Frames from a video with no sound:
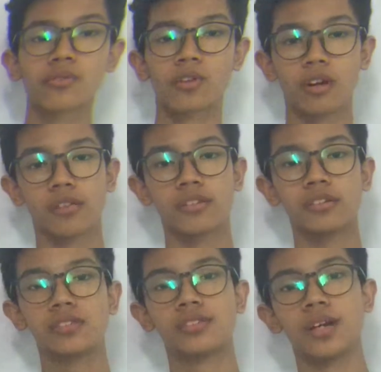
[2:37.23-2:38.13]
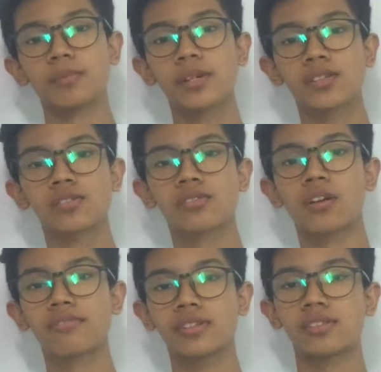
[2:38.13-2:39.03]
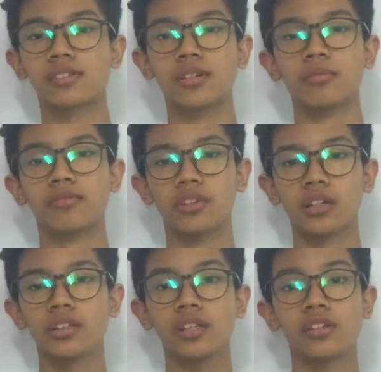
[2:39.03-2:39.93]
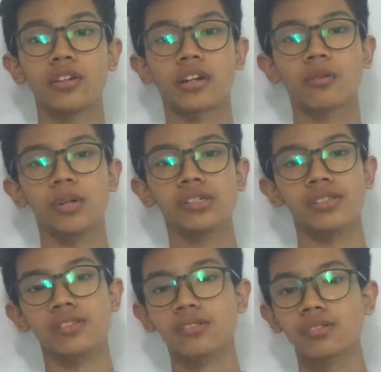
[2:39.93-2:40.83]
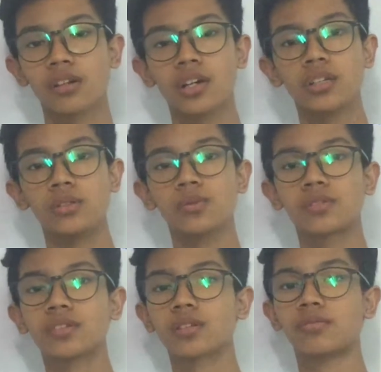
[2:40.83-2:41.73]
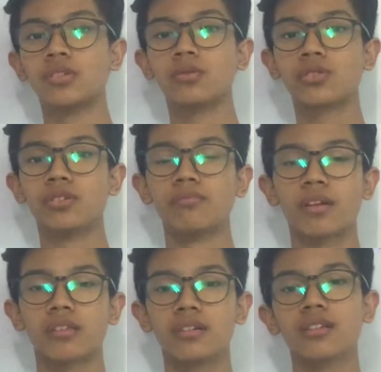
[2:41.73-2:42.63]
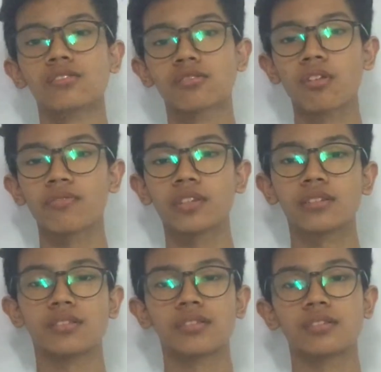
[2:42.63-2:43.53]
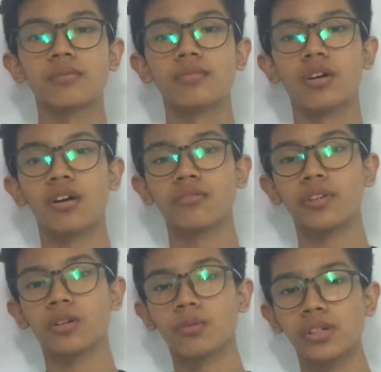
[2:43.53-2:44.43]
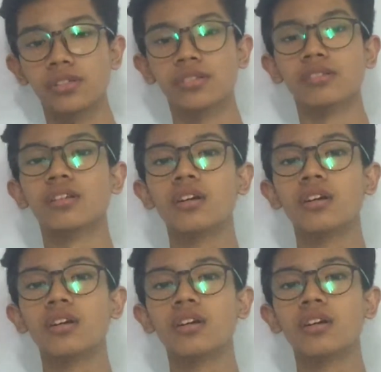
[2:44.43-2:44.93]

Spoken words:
for our third step is to solve the system of nonlinear equations. Use the substitution method in solving the system of equation.